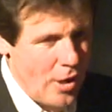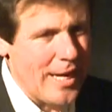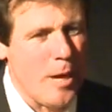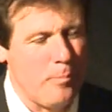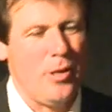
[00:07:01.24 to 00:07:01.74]
on
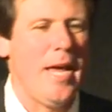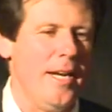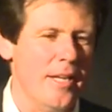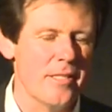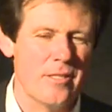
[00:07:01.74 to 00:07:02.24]
our
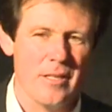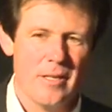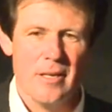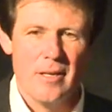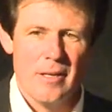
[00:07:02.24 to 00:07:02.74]
planet
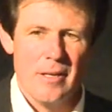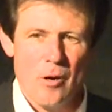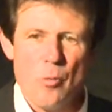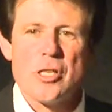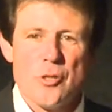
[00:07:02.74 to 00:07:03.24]

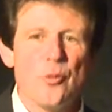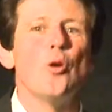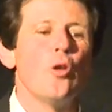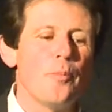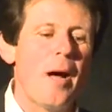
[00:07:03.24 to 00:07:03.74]
was
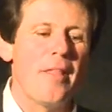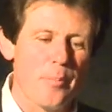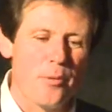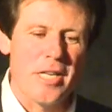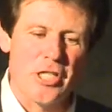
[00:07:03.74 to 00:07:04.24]
ruled by the
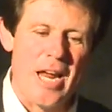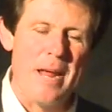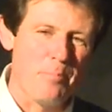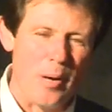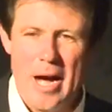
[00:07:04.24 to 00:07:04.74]
British
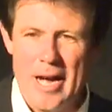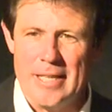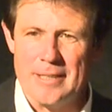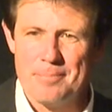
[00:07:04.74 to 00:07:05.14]
Empire.